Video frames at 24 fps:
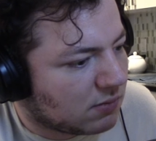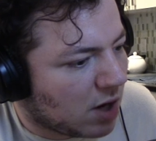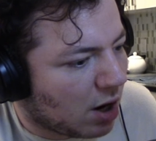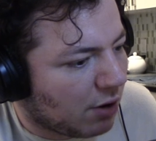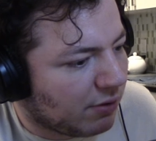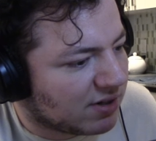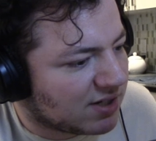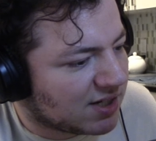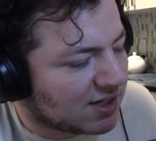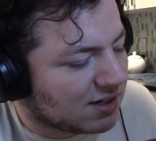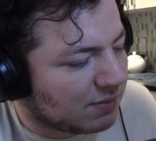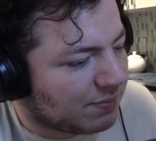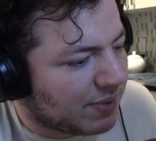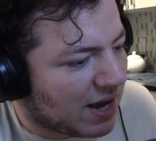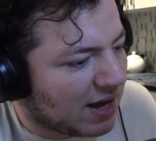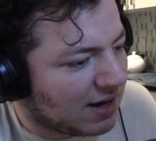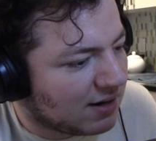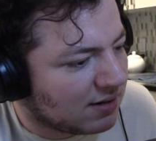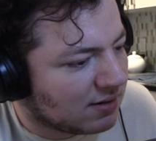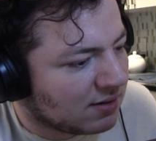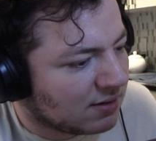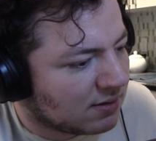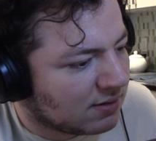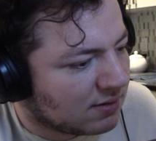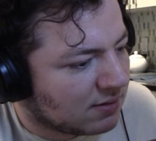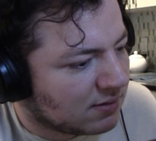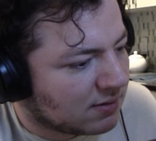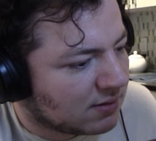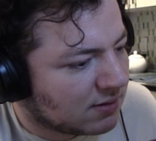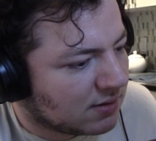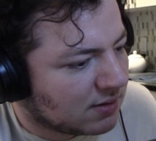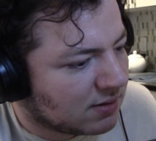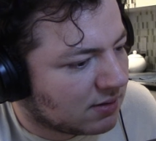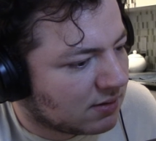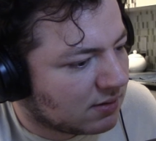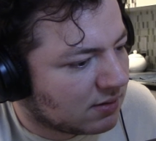oh, is this a bed?
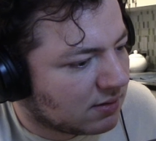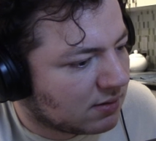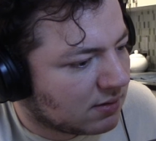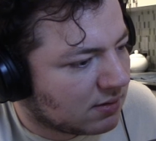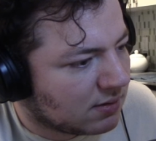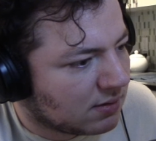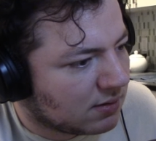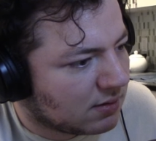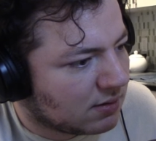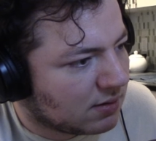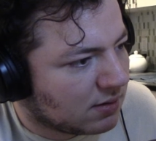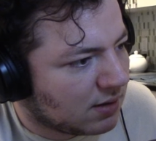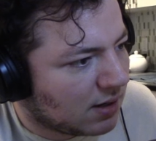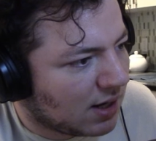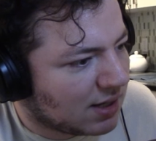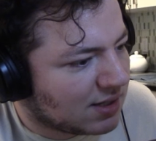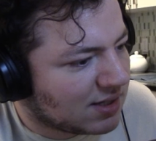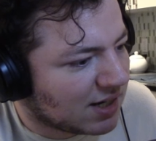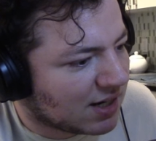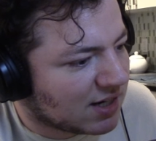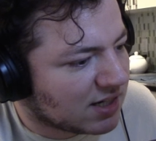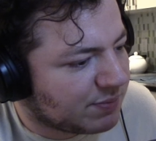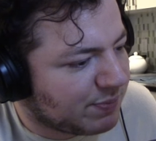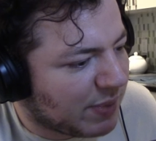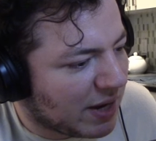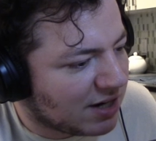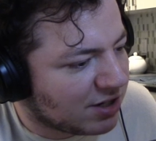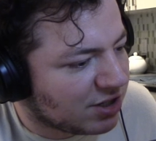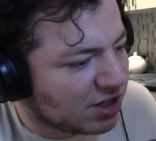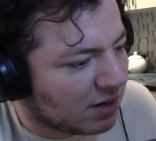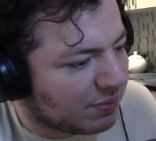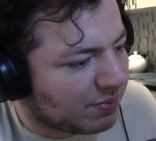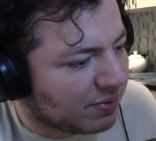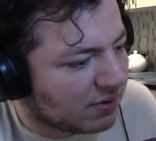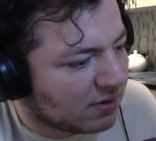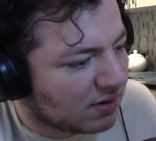It's like a
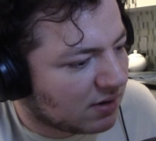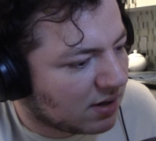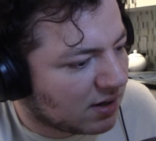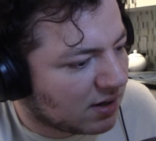spaceship.